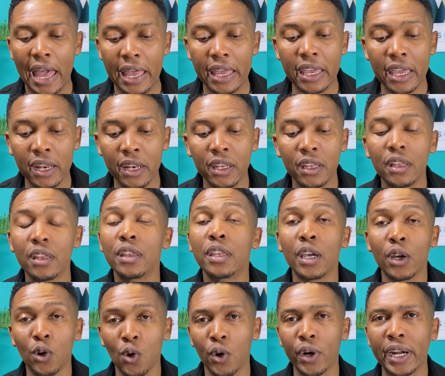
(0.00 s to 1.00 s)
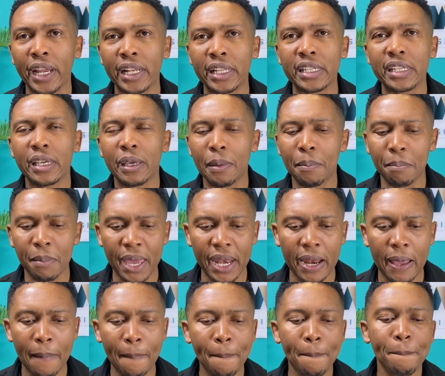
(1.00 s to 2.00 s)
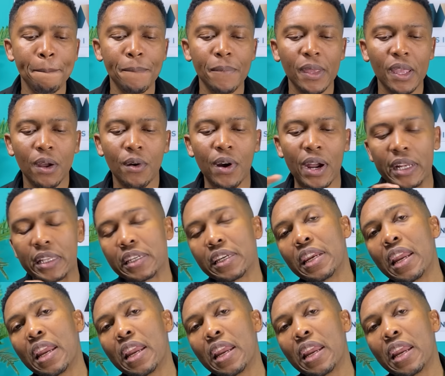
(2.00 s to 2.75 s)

in the correct manner. Right,